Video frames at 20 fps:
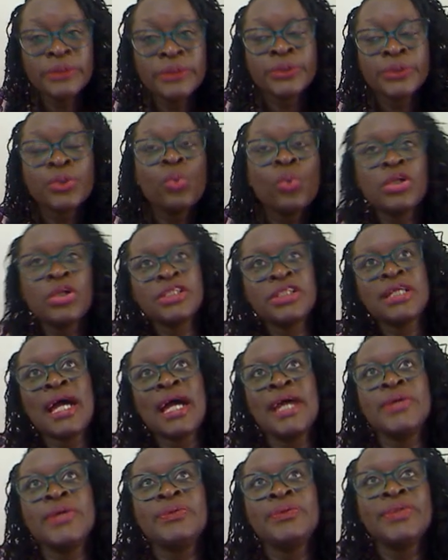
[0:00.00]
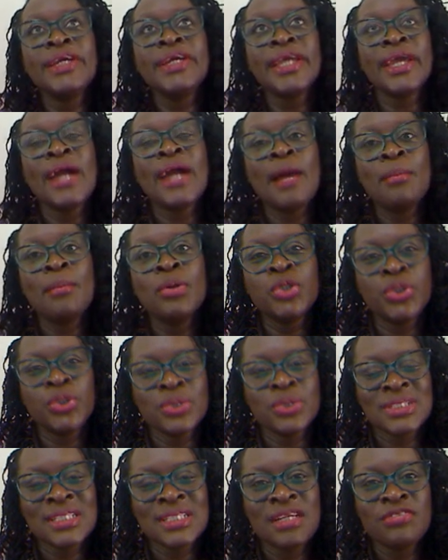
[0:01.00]
So what are you thinking about
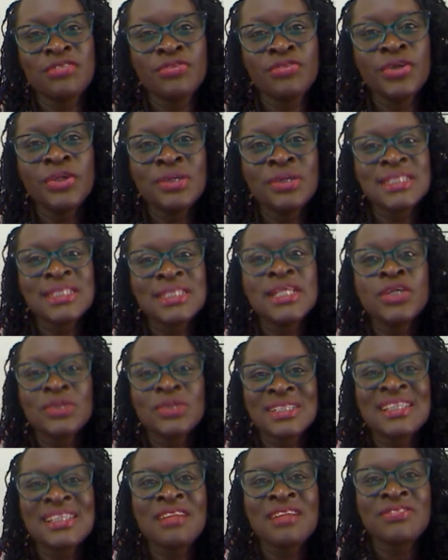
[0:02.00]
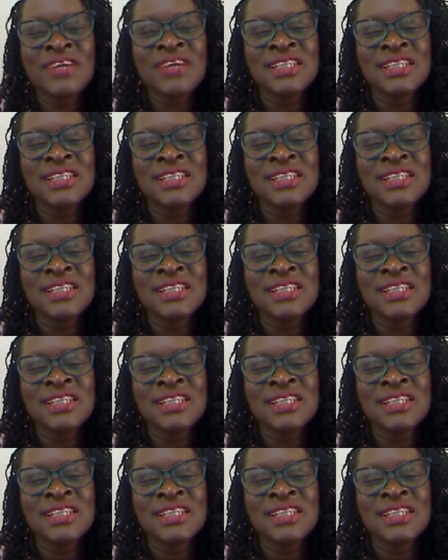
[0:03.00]
yourself when you're seeing yourself